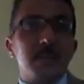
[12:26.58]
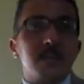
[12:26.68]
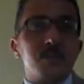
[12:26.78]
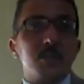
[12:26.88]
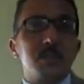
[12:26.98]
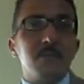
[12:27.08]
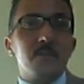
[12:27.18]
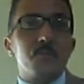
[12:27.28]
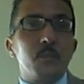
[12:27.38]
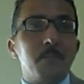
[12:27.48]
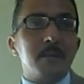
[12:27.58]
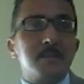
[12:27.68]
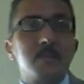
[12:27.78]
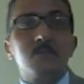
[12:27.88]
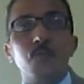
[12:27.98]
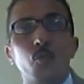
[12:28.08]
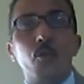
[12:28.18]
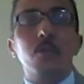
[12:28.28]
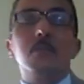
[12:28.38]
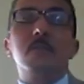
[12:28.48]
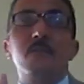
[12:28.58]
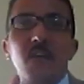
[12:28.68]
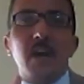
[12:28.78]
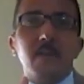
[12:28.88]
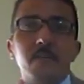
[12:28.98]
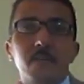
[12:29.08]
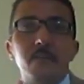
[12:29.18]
they are just given 3 months, 4 or 5